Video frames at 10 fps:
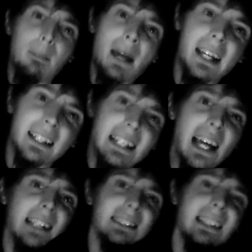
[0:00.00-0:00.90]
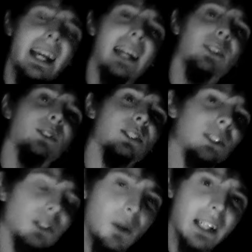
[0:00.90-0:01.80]
a pain in the ass to handle
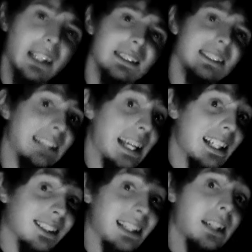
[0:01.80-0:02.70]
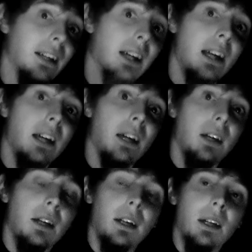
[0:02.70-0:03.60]
just so I can stay clean.
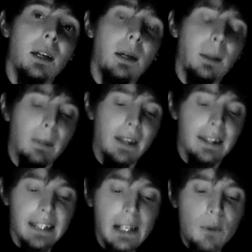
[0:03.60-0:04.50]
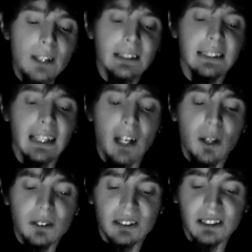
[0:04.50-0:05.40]
But the thing was is that
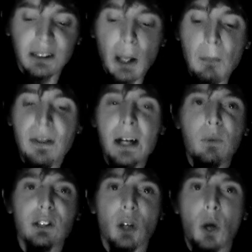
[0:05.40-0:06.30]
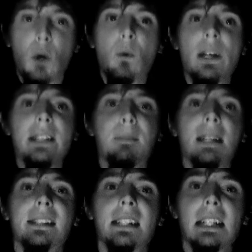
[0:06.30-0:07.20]
something was always
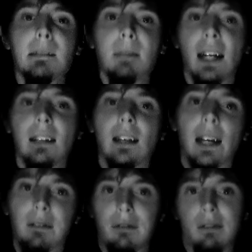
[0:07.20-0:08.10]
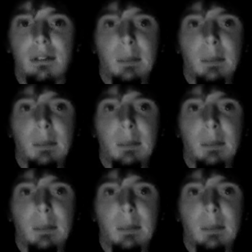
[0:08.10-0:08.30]
missing in my life.